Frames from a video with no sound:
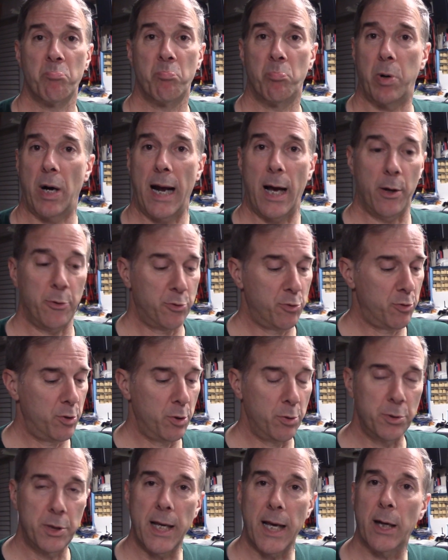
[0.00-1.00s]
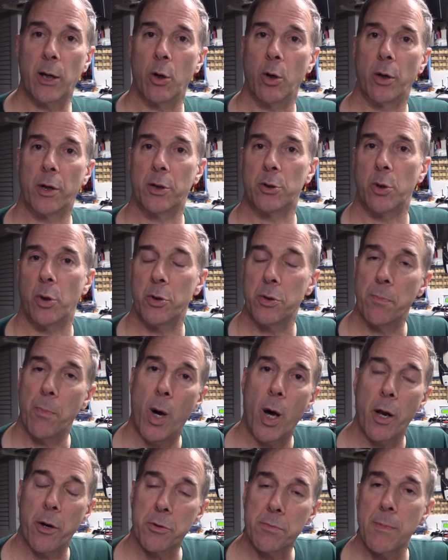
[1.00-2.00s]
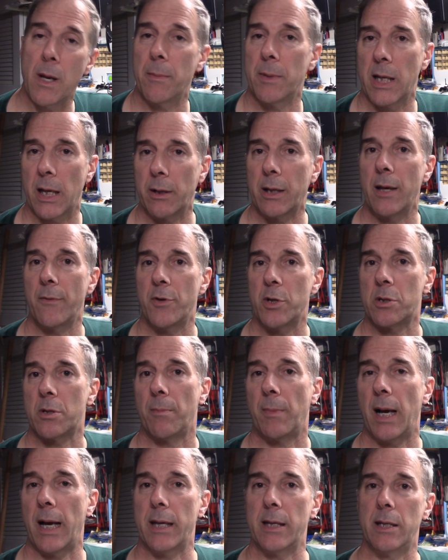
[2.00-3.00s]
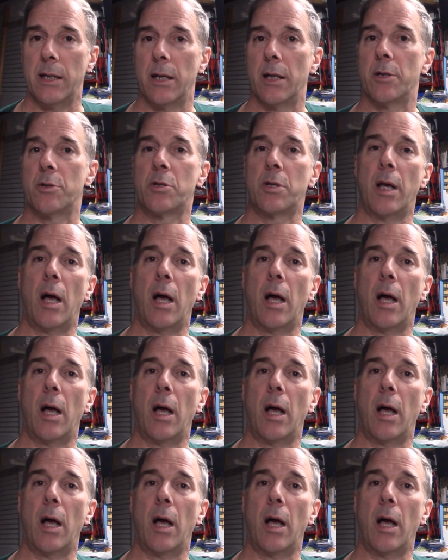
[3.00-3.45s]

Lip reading: browse through, take a look at those models, maybe that'll give you some ideas,